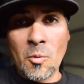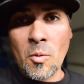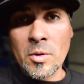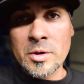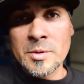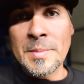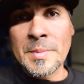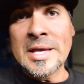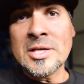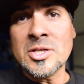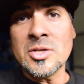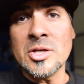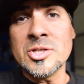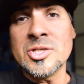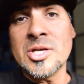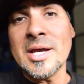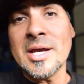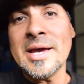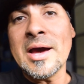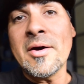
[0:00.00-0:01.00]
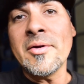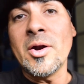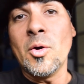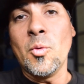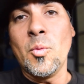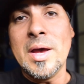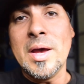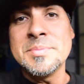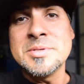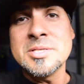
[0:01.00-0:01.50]
Make sure to check out our
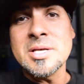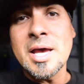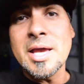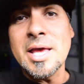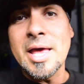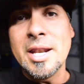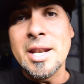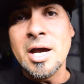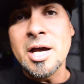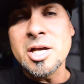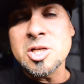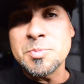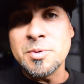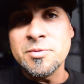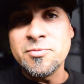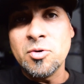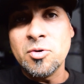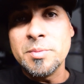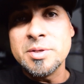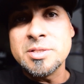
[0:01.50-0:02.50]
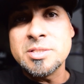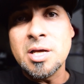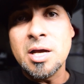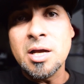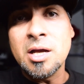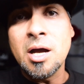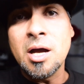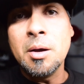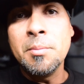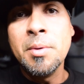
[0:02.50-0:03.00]
website at
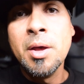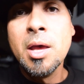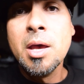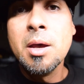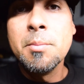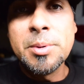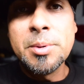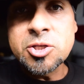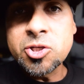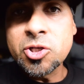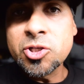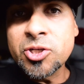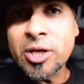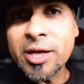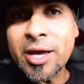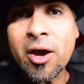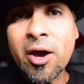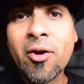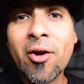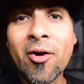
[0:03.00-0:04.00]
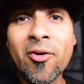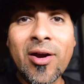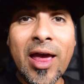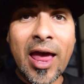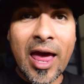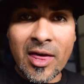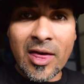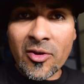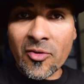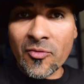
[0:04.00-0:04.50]
hushperformance.com. Make sure to check out our
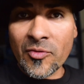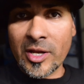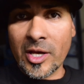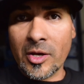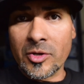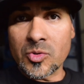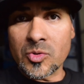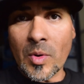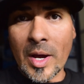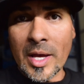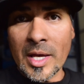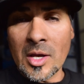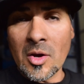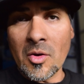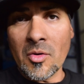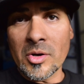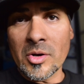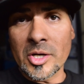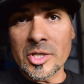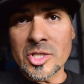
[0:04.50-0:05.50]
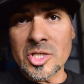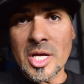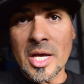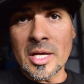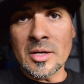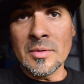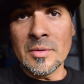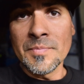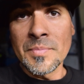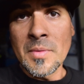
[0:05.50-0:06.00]
other videos right here on our
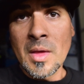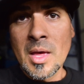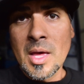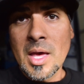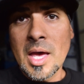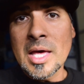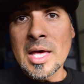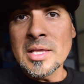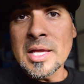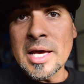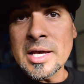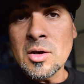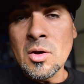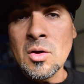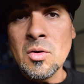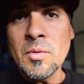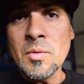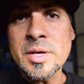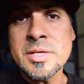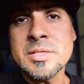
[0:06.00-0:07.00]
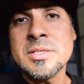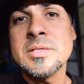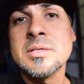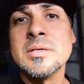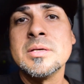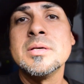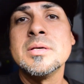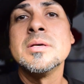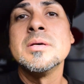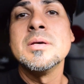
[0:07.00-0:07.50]
channel. And like always,
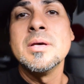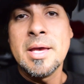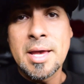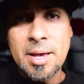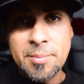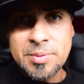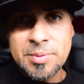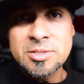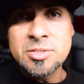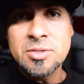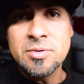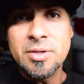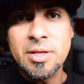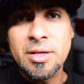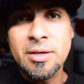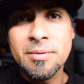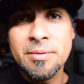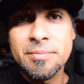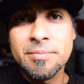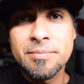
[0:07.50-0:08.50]
happy tuning.